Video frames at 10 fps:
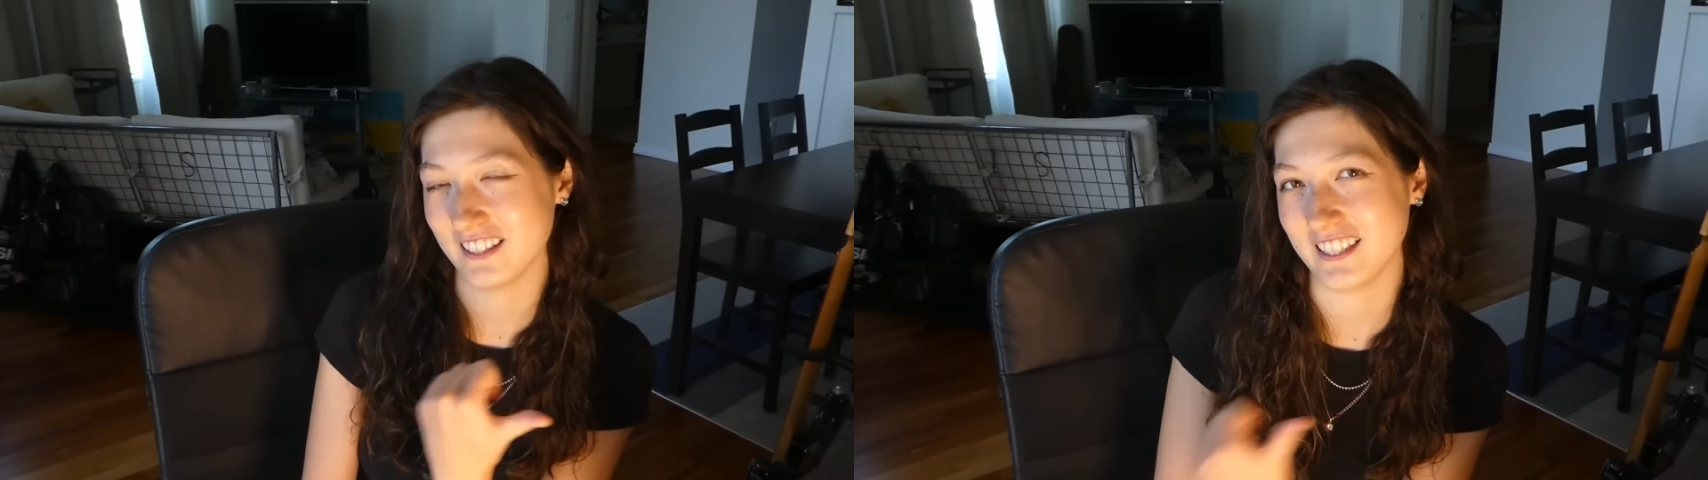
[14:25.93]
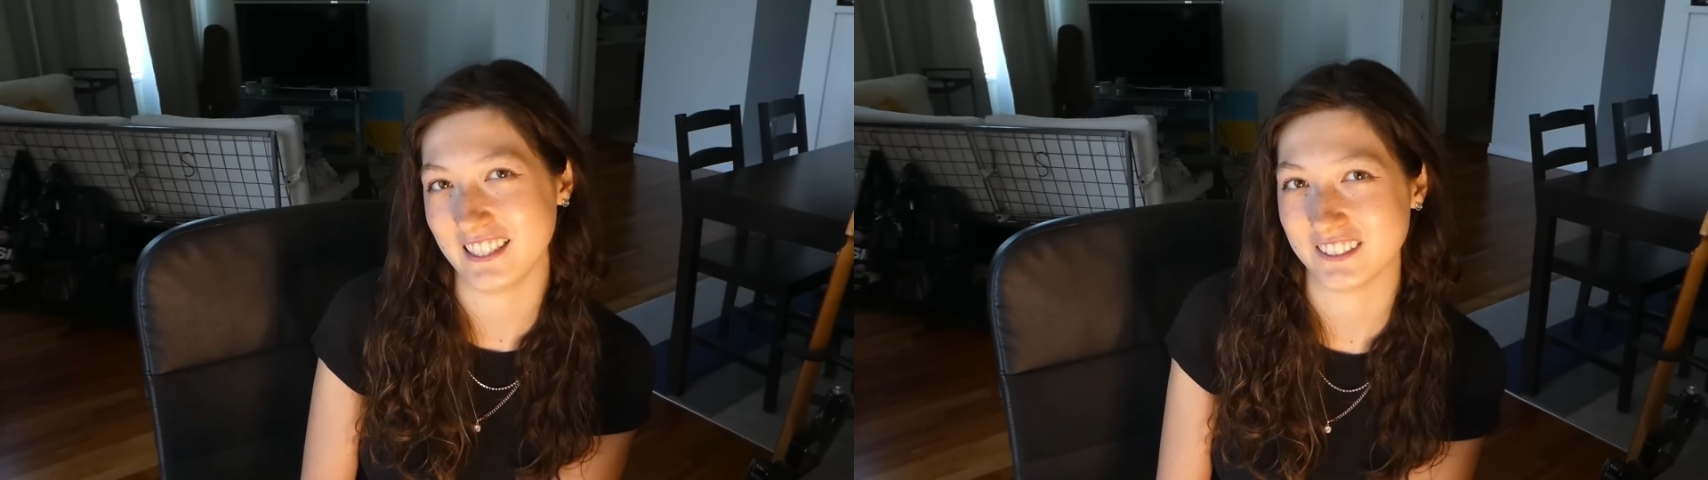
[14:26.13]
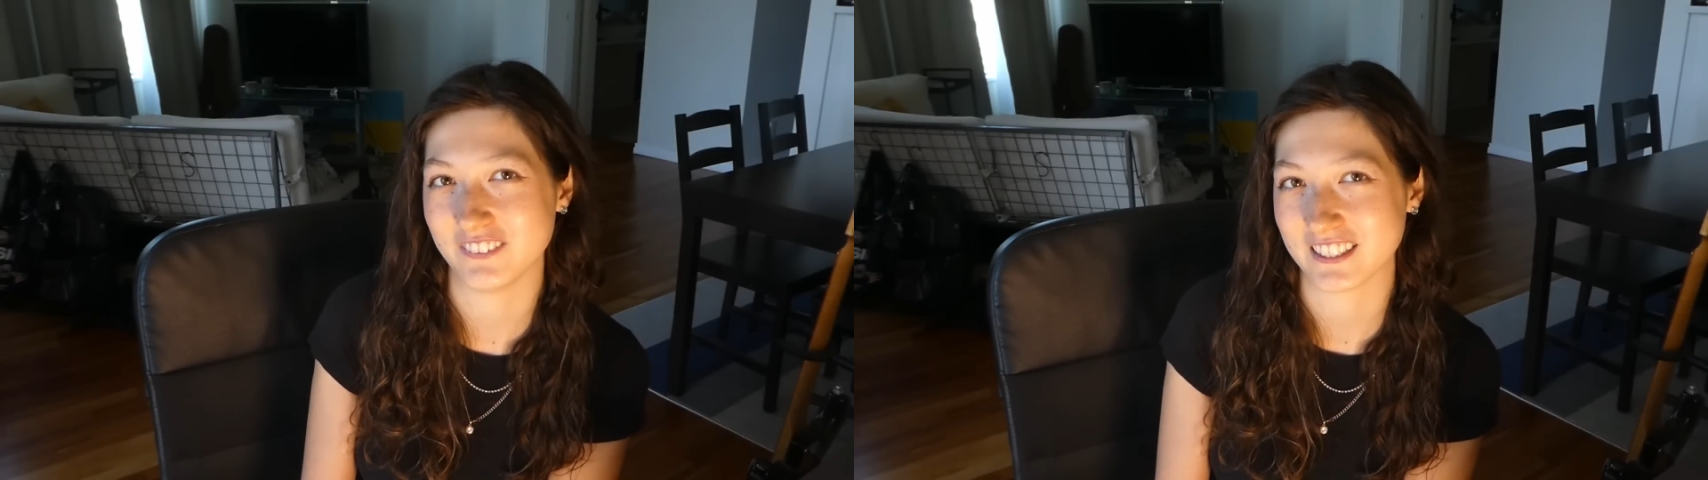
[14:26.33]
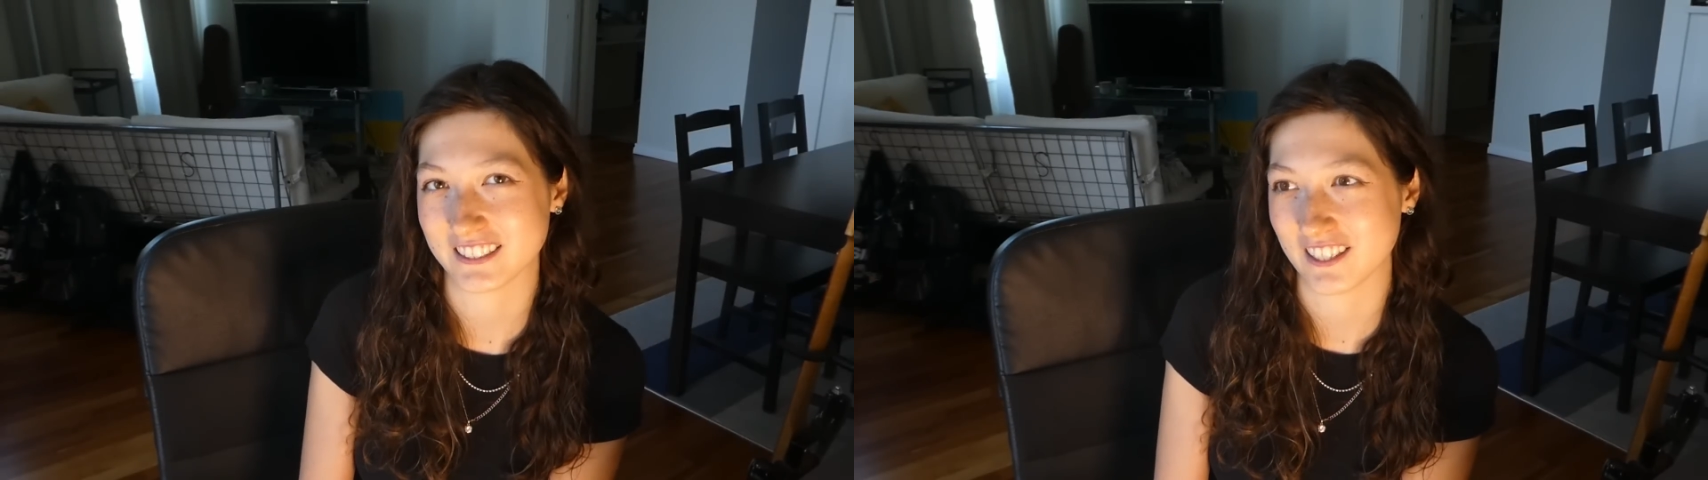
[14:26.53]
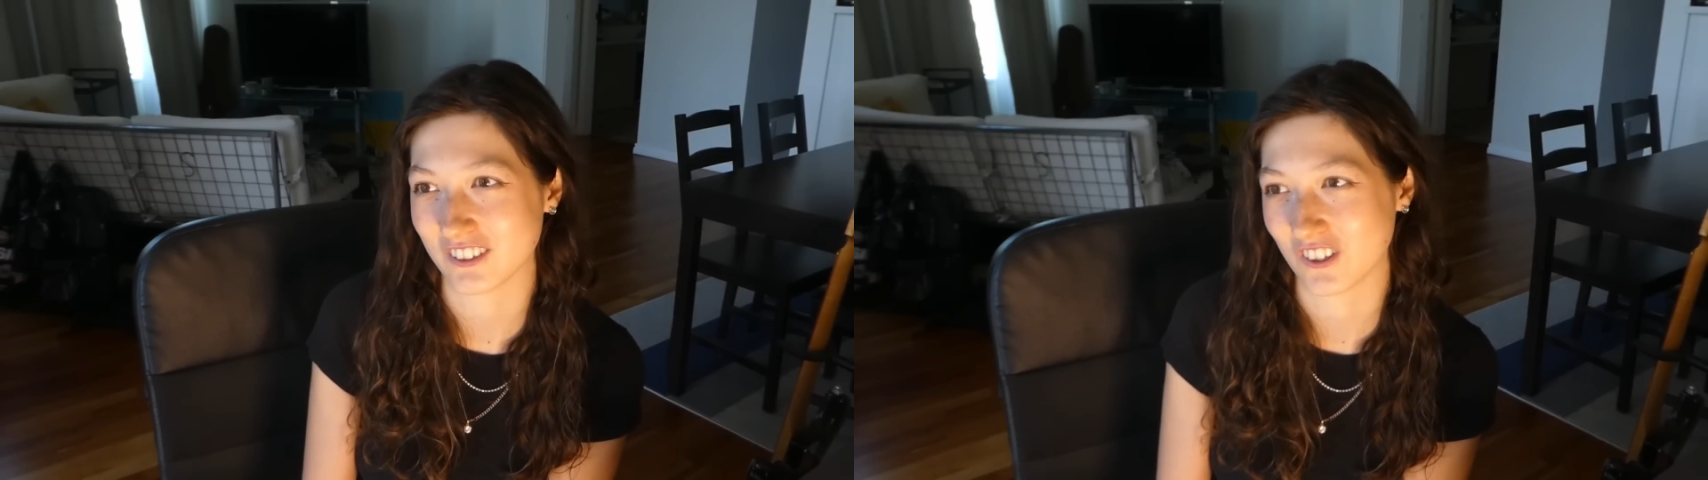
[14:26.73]
these because
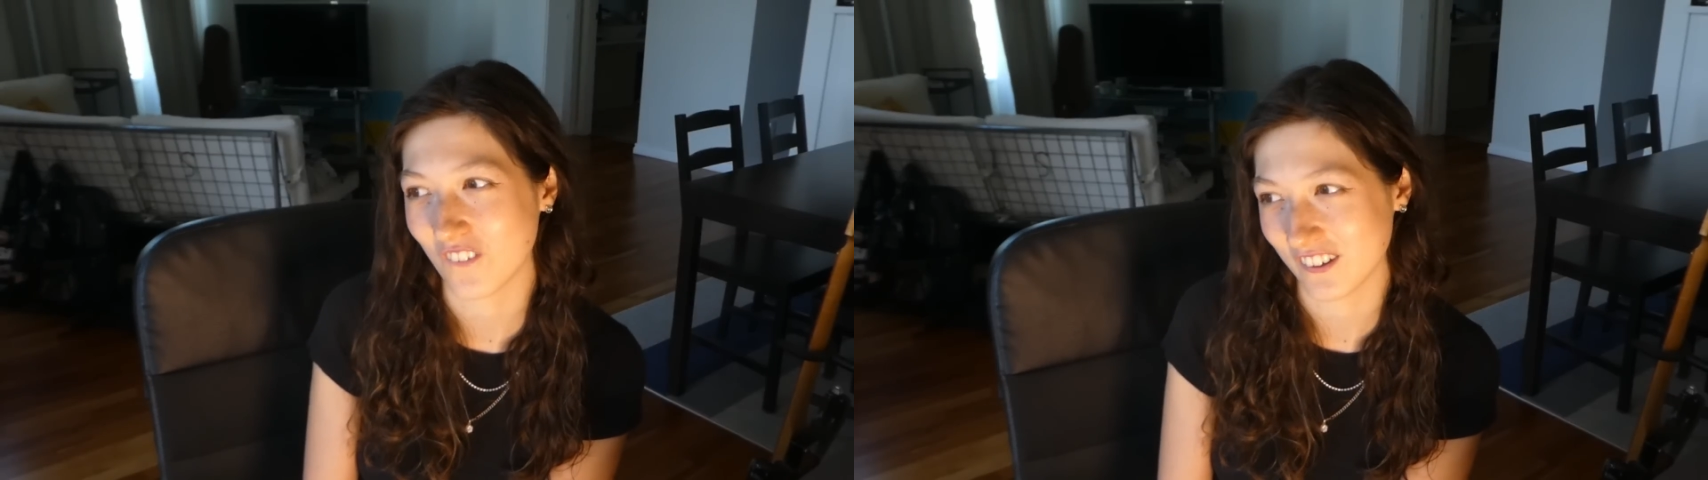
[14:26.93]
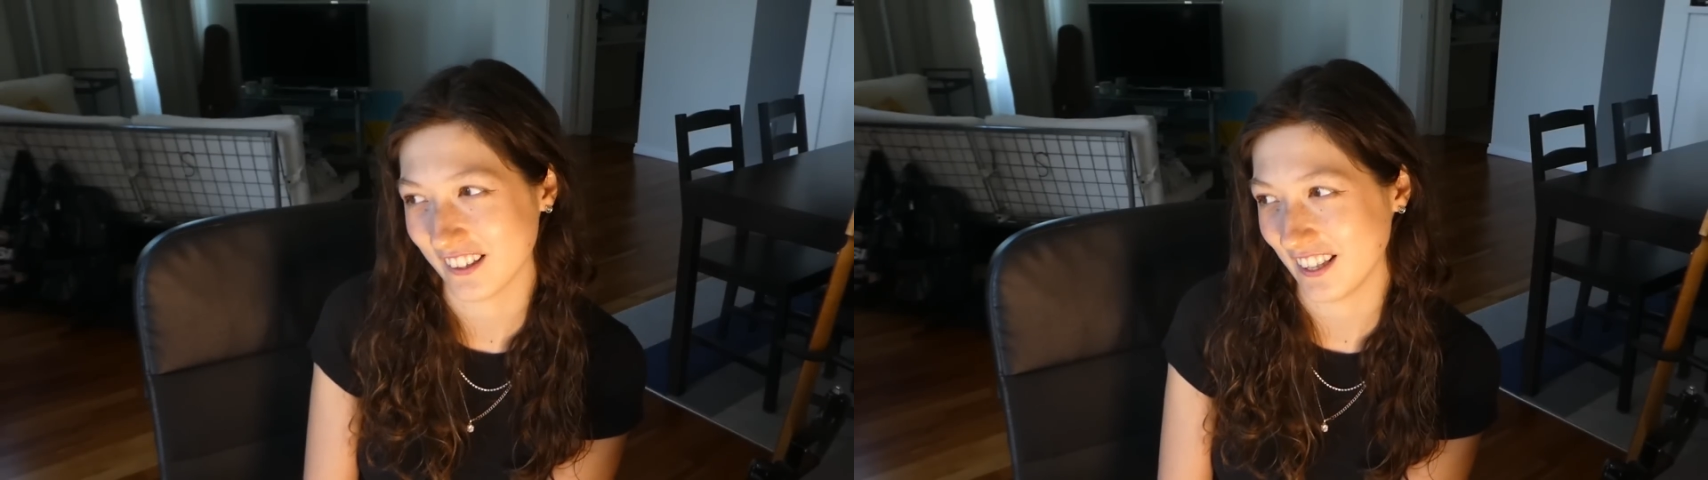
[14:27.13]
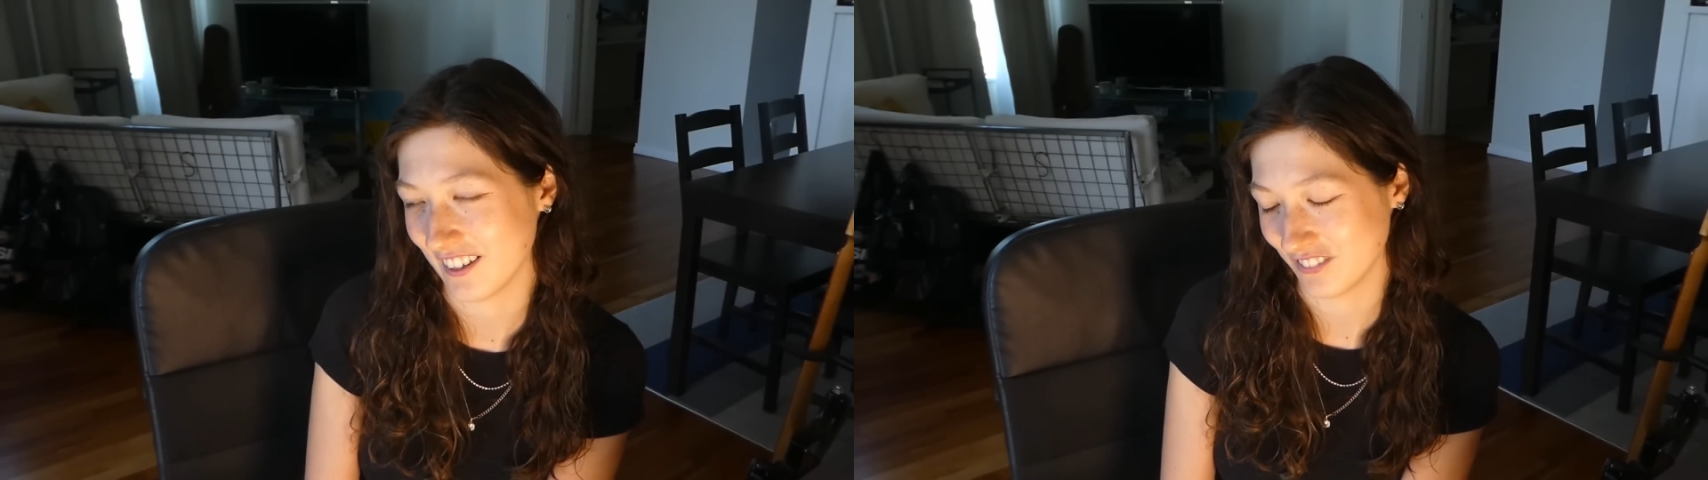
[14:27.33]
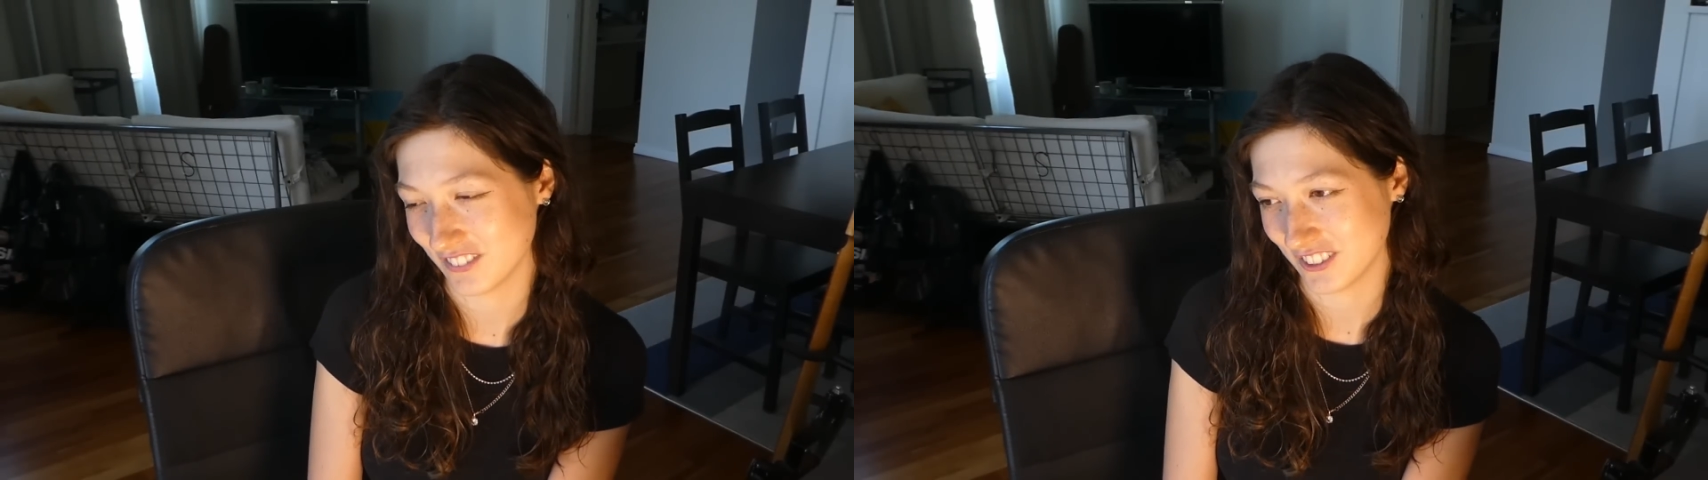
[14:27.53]
I recorded them.